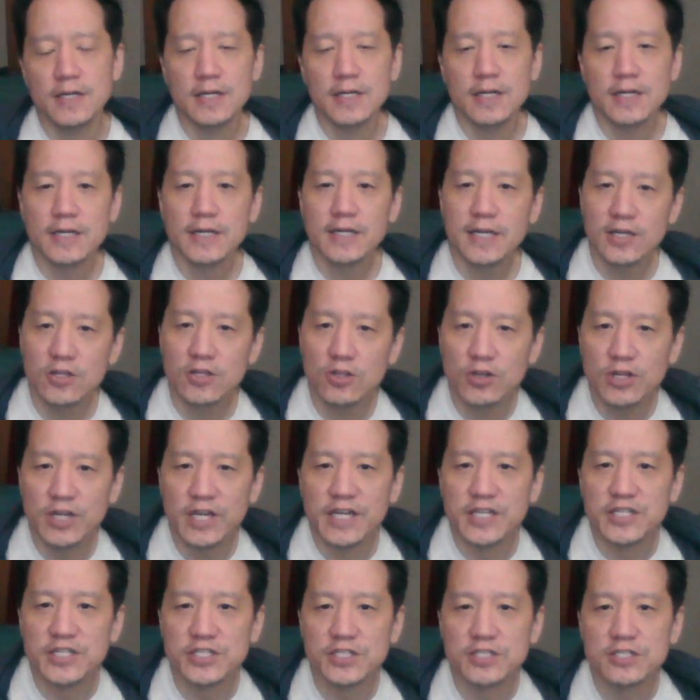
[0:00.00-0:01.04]
Killer
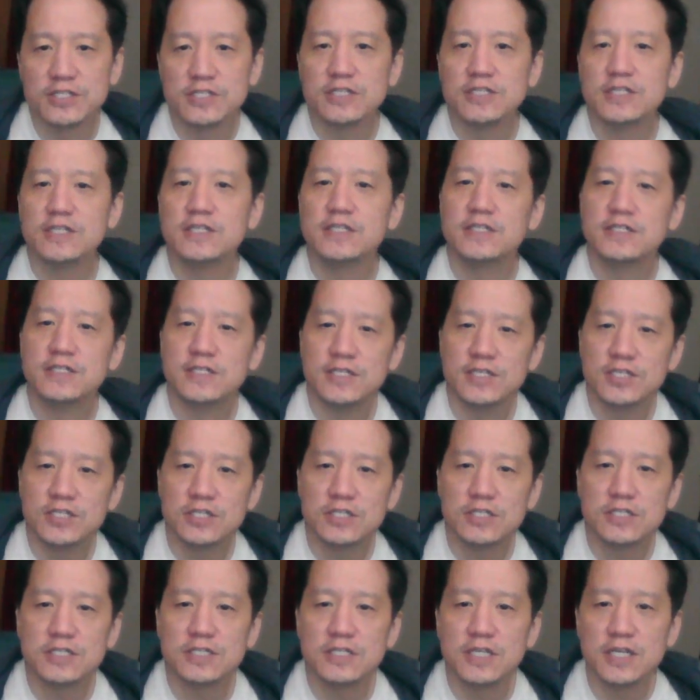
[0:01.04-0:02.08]
cages.
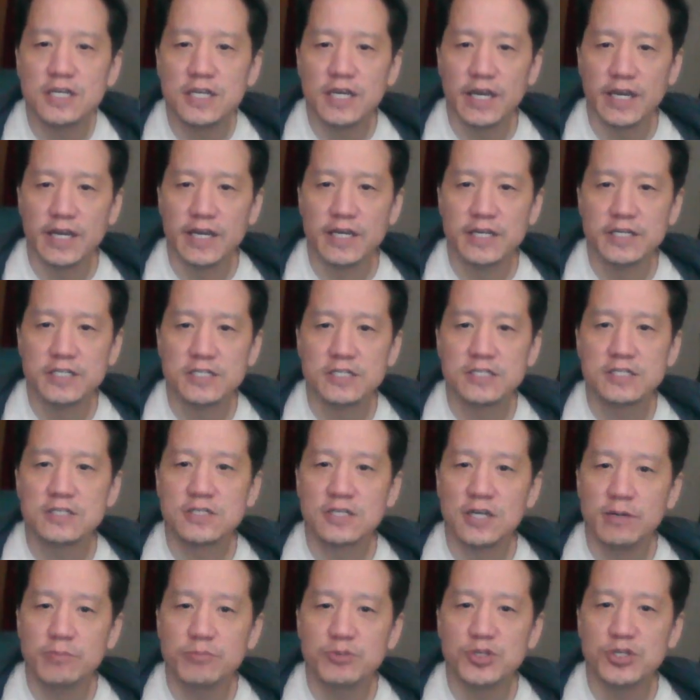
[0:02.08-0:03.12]
Digits in a cage
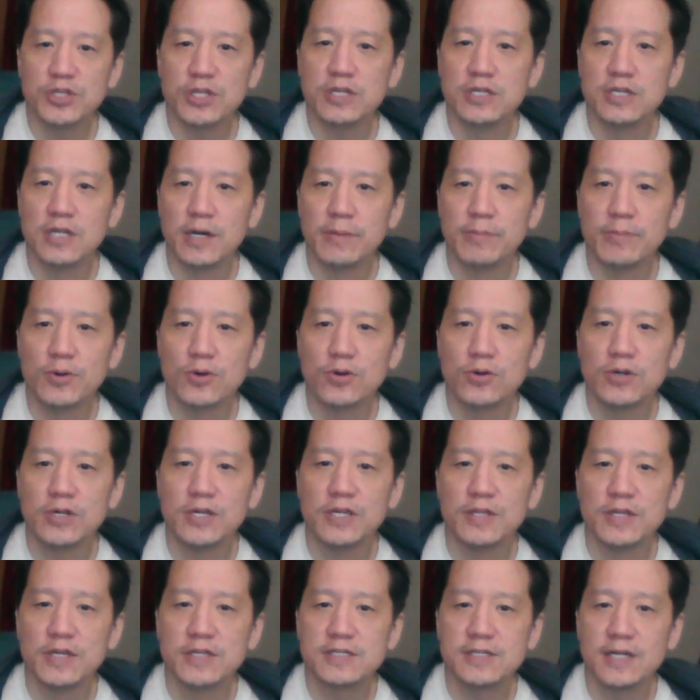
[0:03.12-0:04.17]
sum to the number
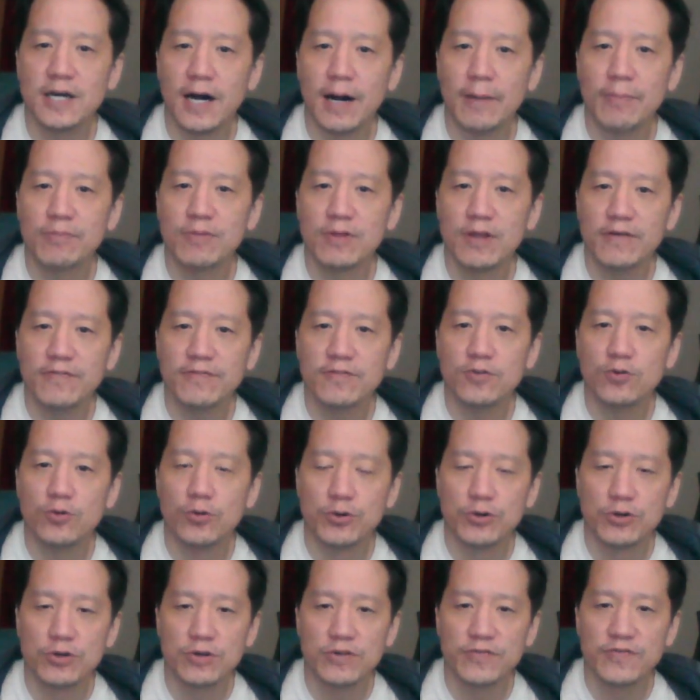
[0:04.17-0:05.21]
in the top left
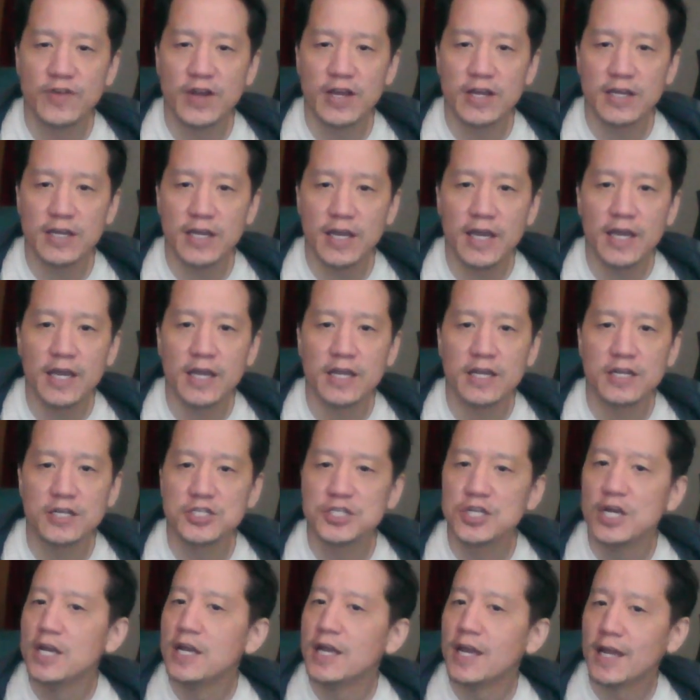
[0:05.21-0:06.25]
corner of that
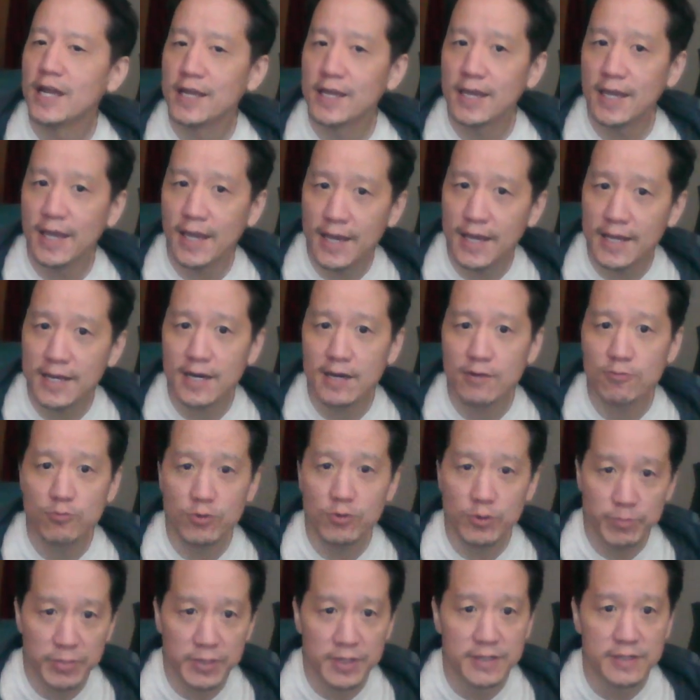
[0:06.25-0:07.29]
cage and cannot
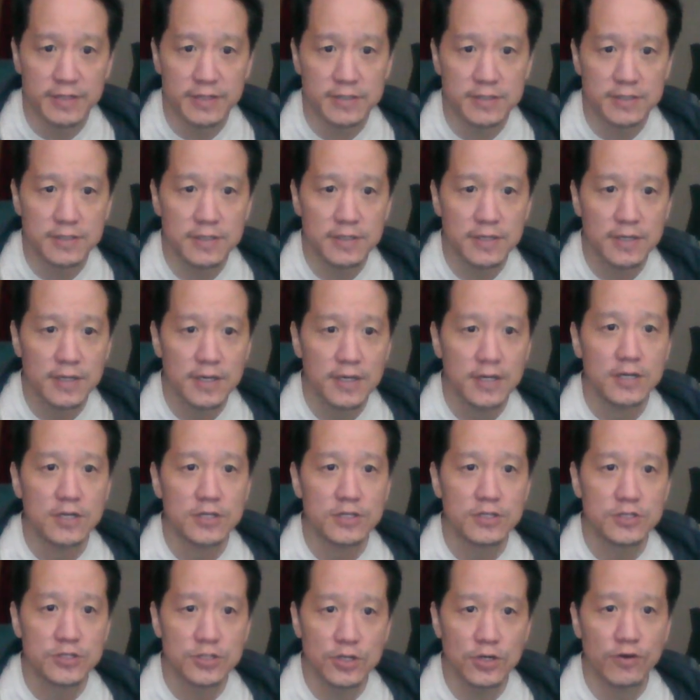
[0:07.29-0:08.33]
repeat.
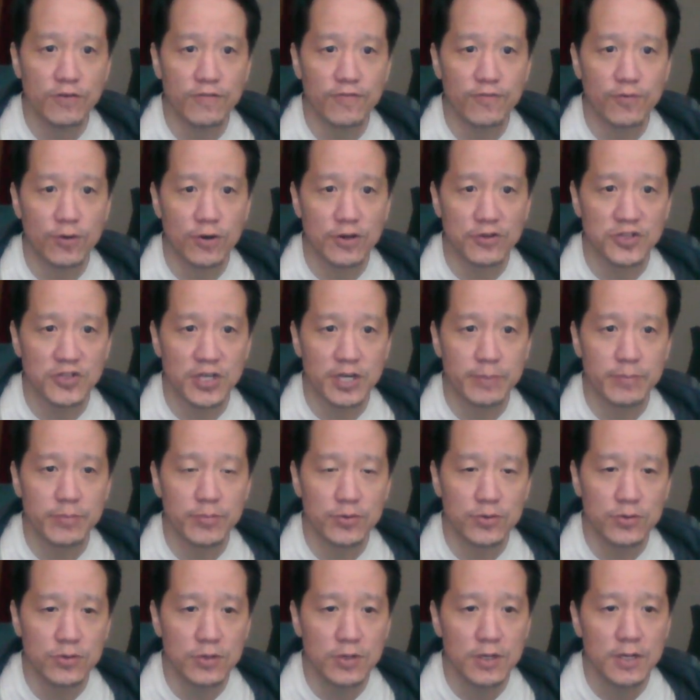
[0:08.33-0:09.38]
So, for
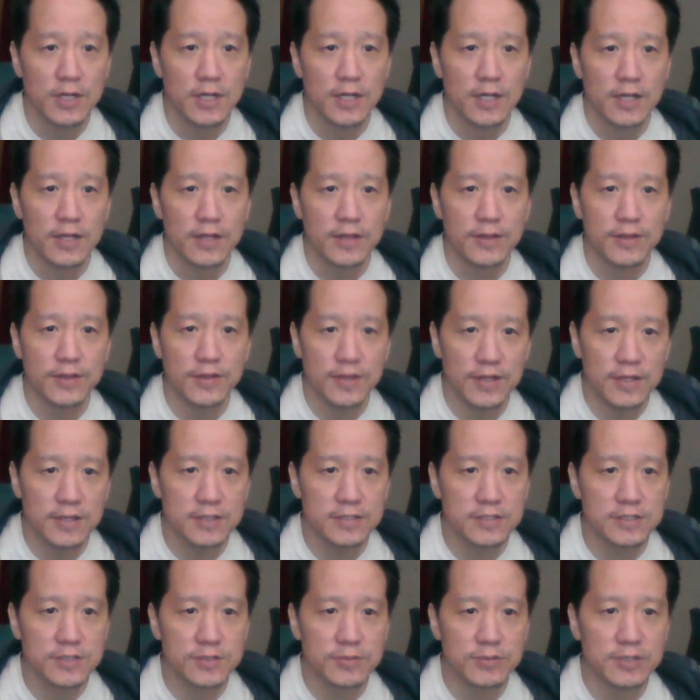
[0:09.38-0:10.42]
example,
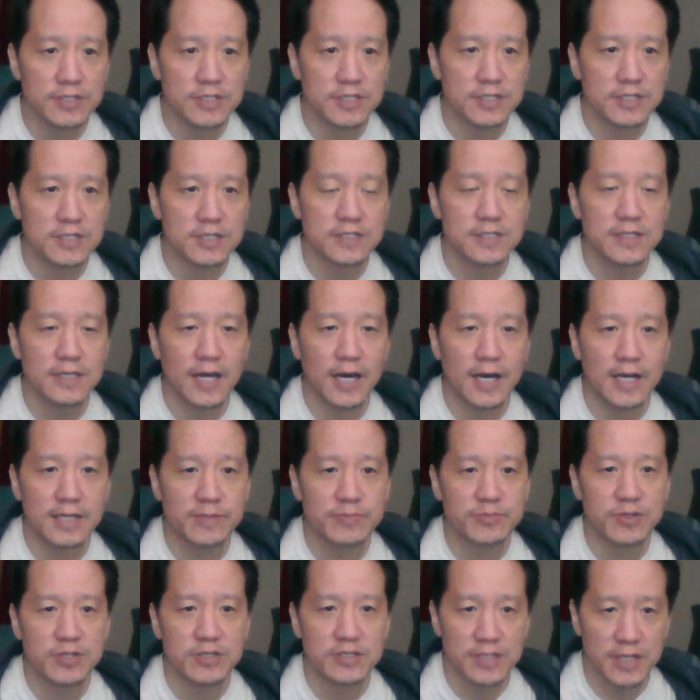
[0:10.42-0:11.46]
these 3 digits add
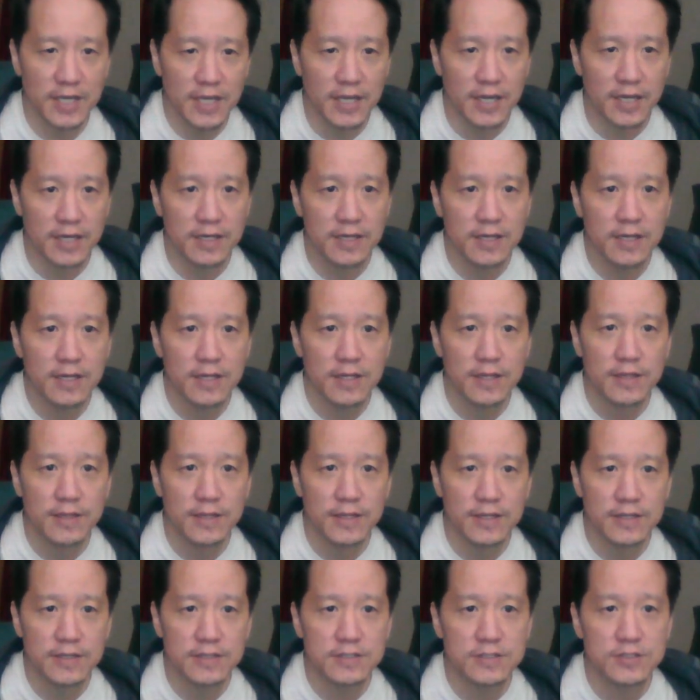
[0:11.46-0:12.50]
up to 10,
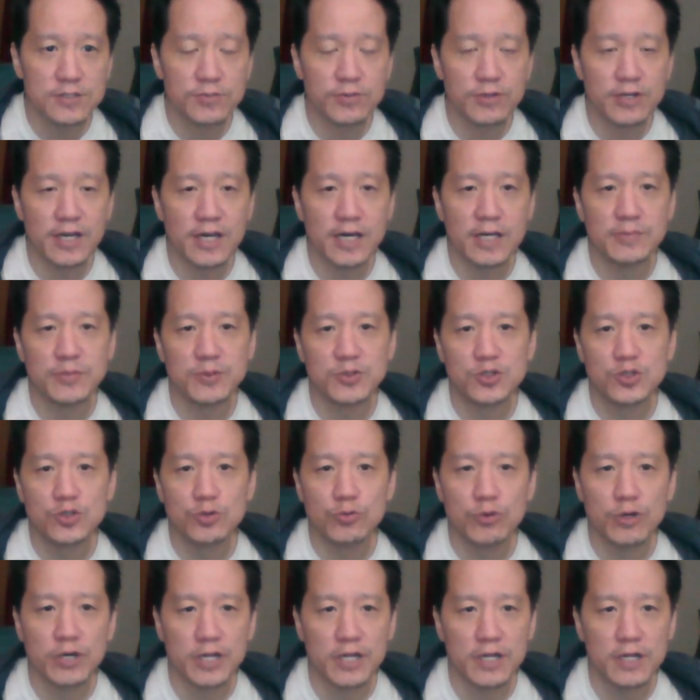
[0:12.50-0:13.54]
these 3 add up to
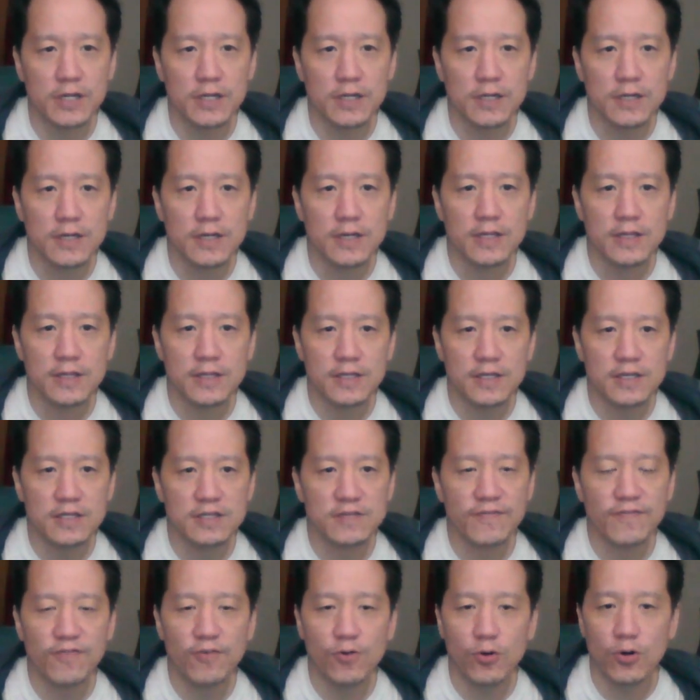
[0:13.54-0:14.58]
20,
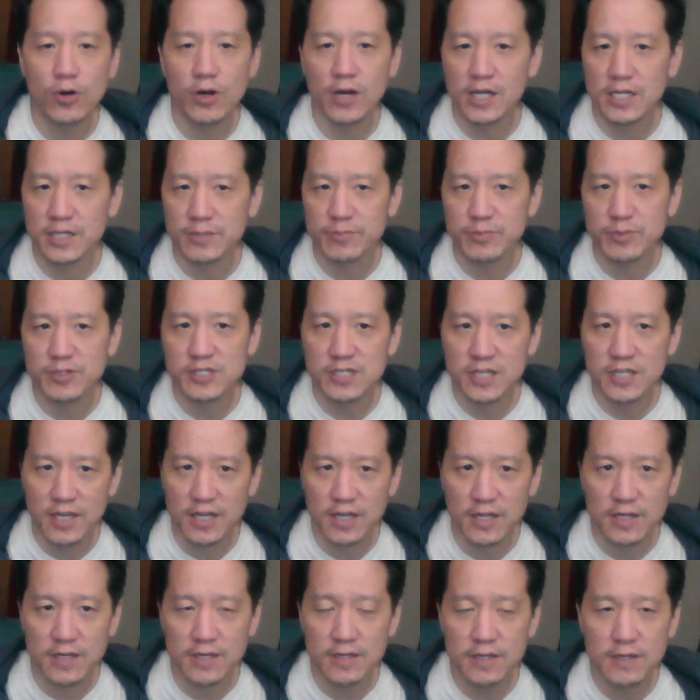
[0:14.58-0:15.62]
these 4 add up to
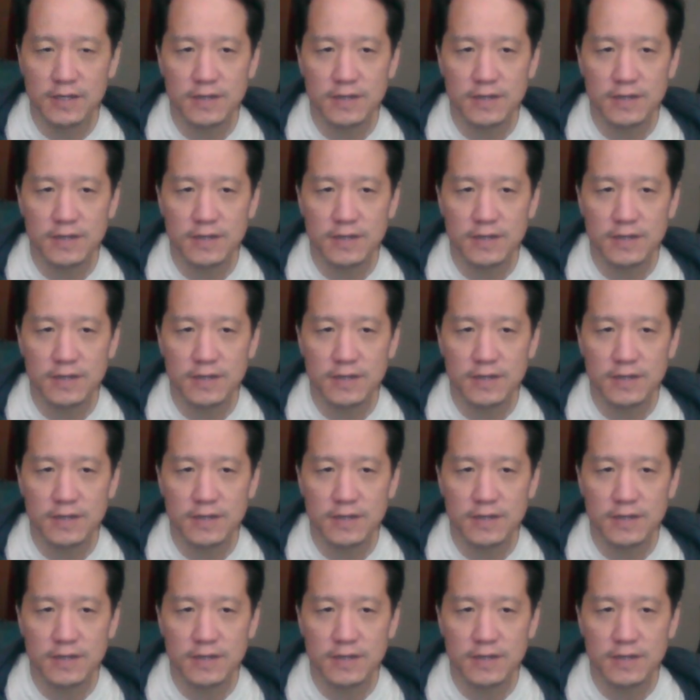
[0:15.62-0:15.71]
10,